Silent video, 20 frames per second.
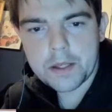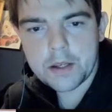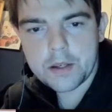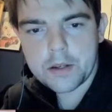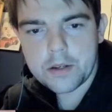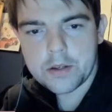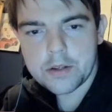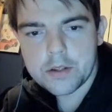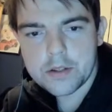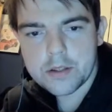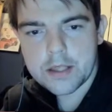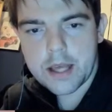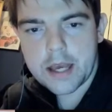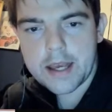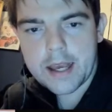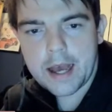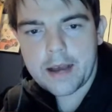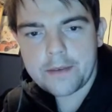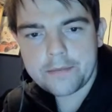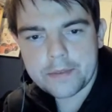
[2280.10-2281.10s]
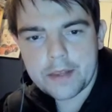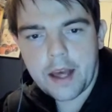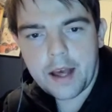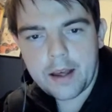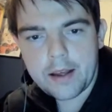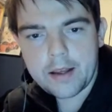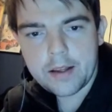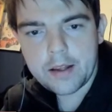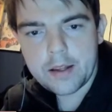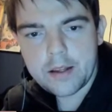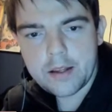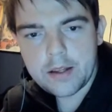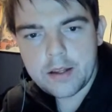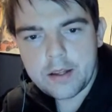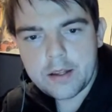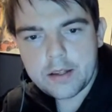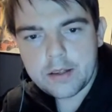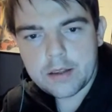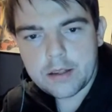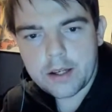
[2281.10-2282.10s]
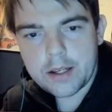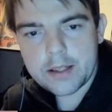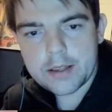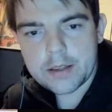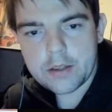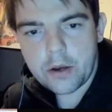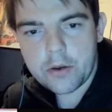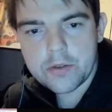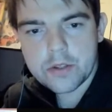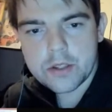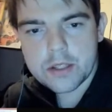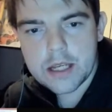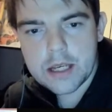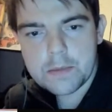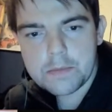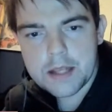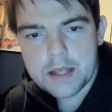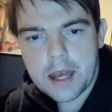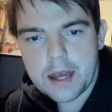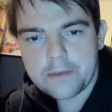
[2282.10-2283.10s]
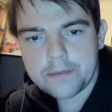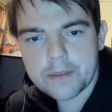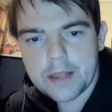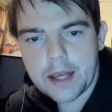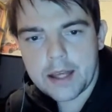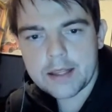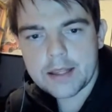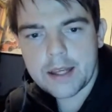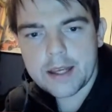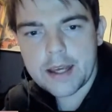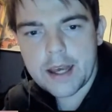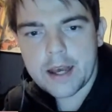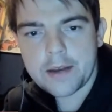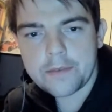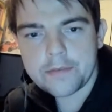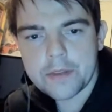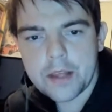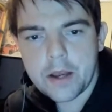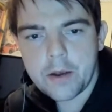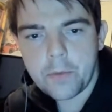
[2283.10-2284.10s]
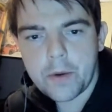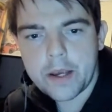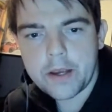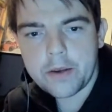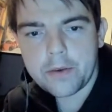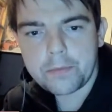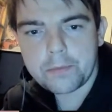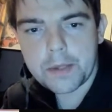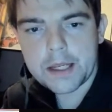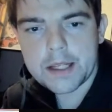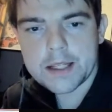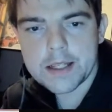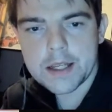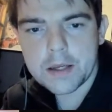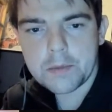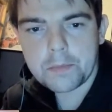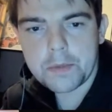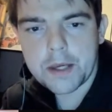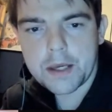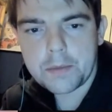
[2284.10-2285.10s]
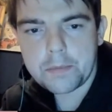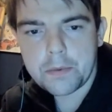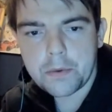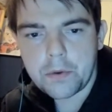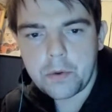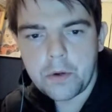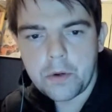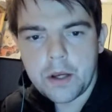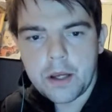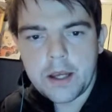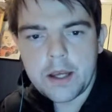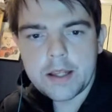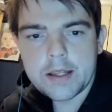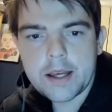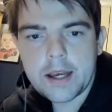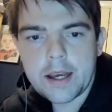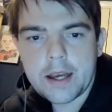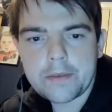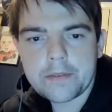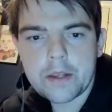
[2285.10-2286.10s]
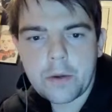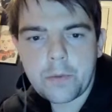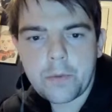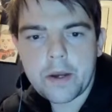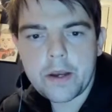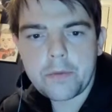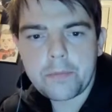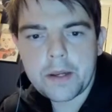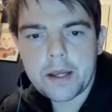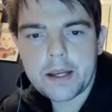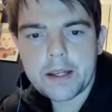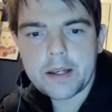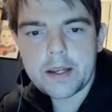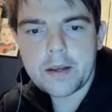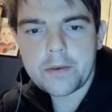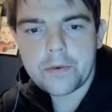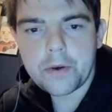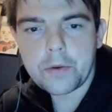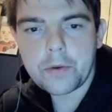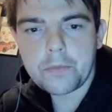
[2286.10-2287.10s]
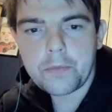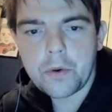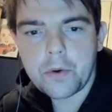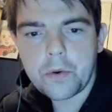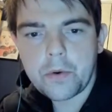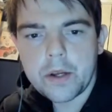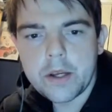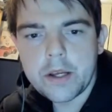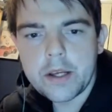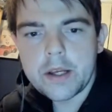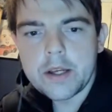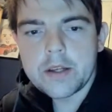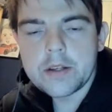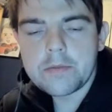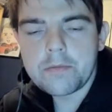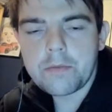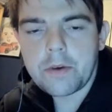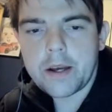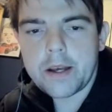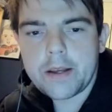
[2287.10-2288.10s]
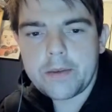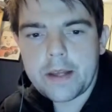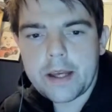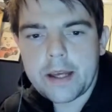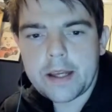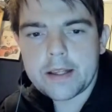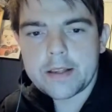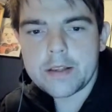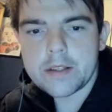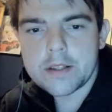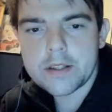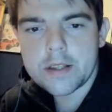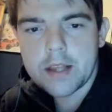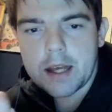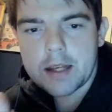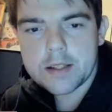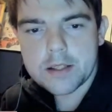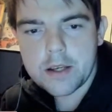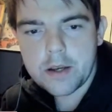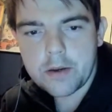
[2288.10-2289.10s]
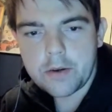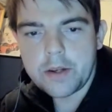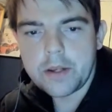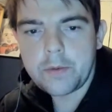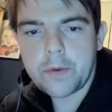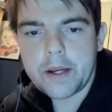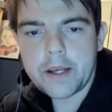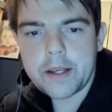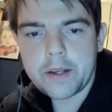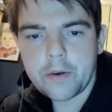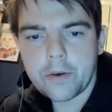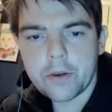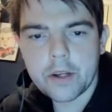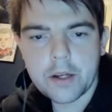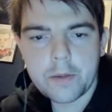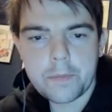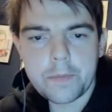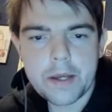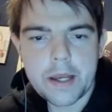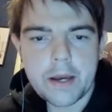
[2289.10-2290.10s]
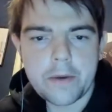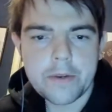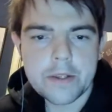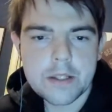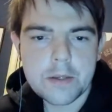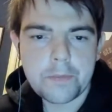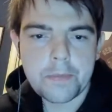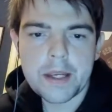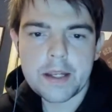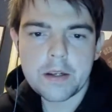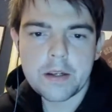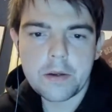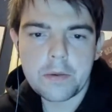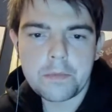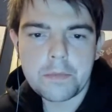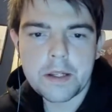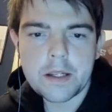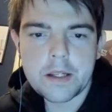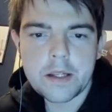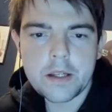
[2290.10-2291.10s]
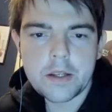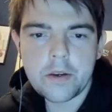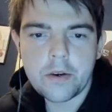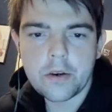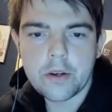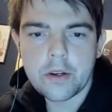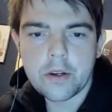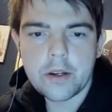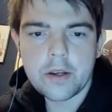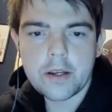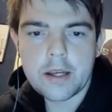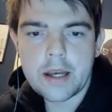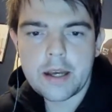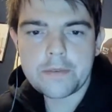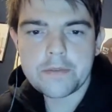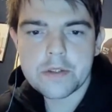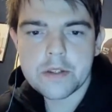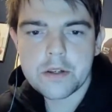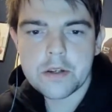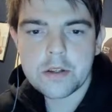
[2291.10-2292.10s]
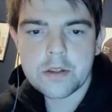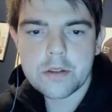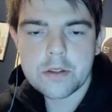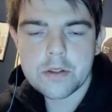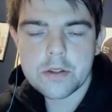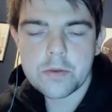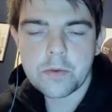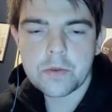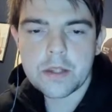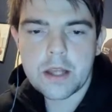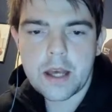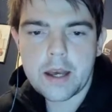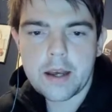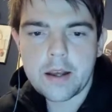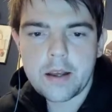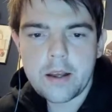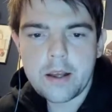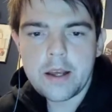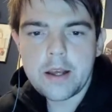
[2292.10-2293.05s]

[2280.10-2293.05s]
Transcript: because they have that. Like those teams have that. They have their way of beating people. They have their way of playing their football, right? And that's the only way you're going to be able to beat them. And you're going to have to sort that